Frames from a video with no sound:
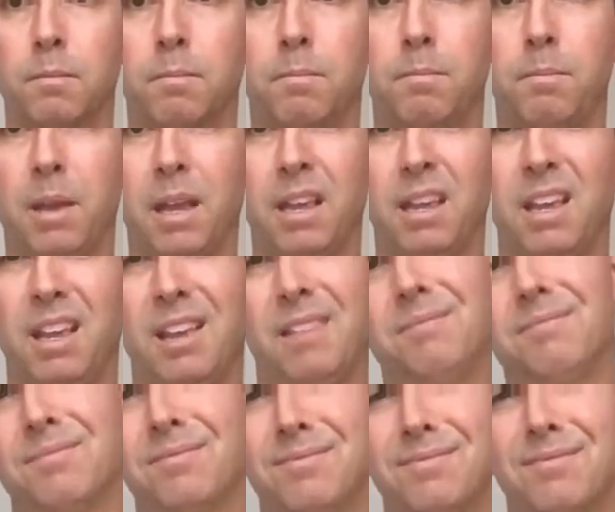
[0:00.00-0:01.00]

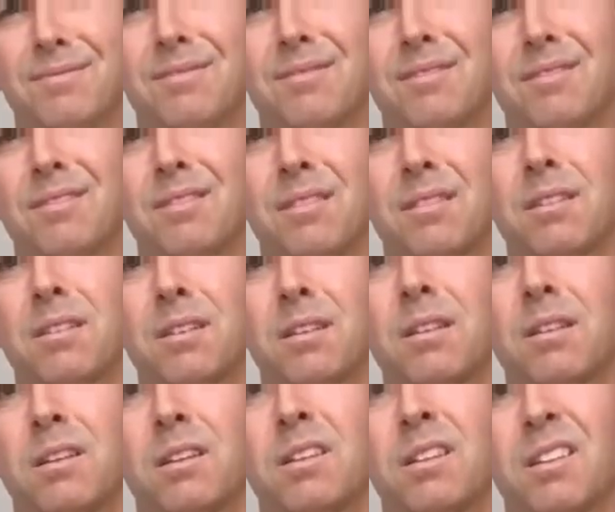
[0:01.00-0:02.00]
Pinky.
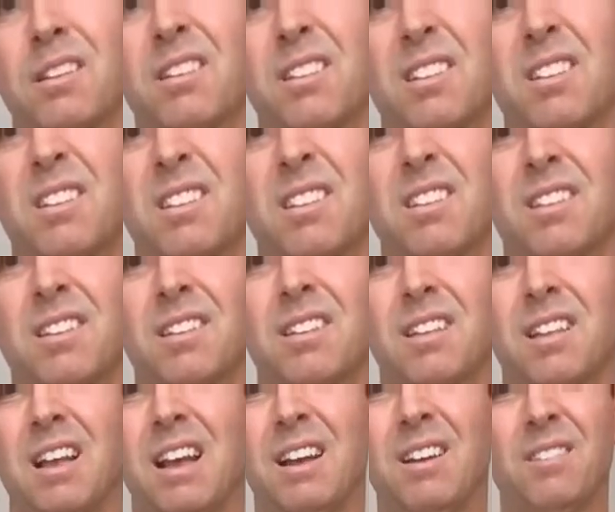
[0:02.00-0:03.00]

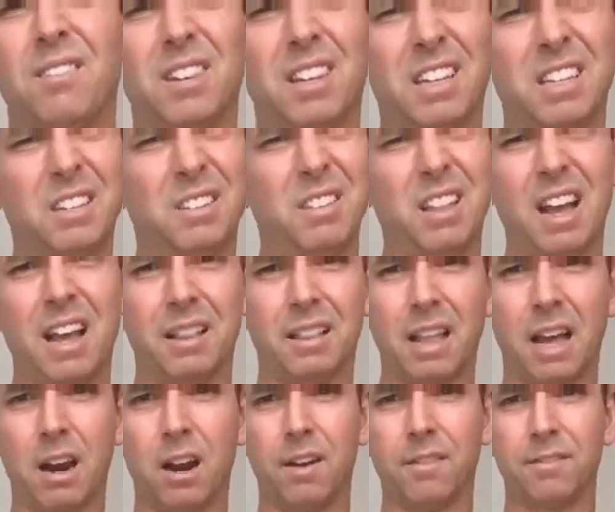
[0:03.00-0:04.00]
I don't really do that
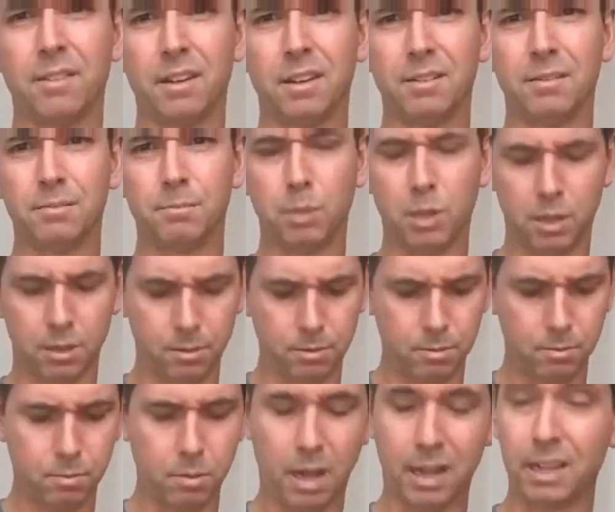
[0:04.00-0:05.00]
often, but
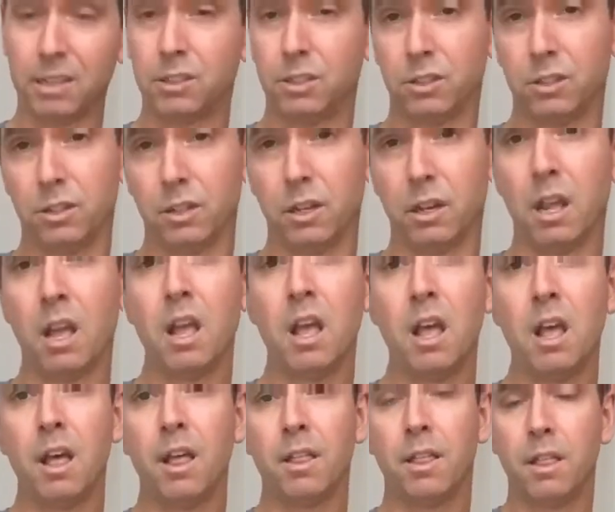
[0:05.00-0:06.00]
I guess you should.
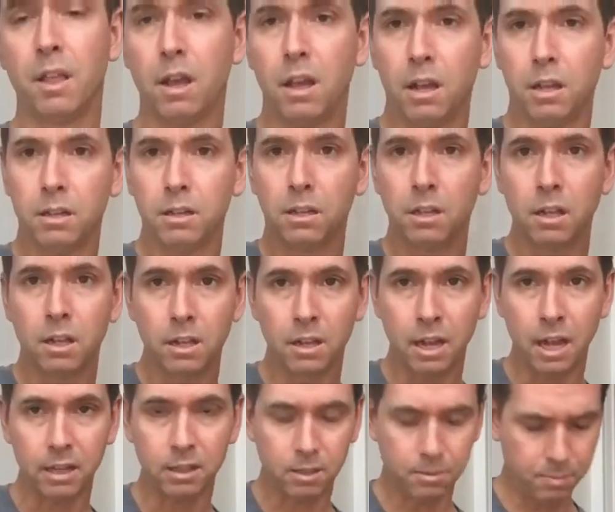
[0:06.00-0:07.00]

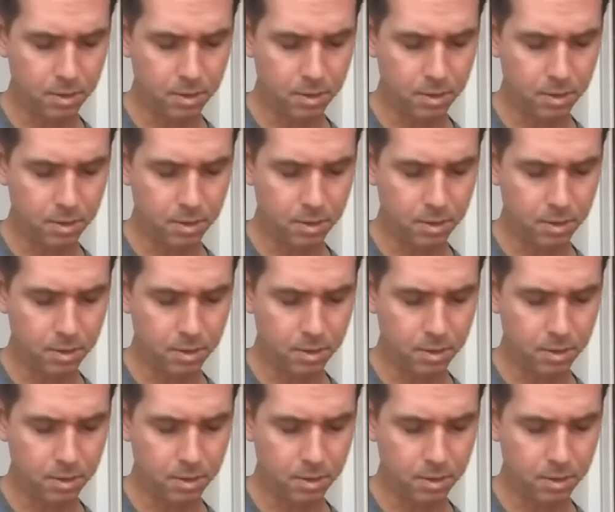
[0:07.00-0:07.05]
Not to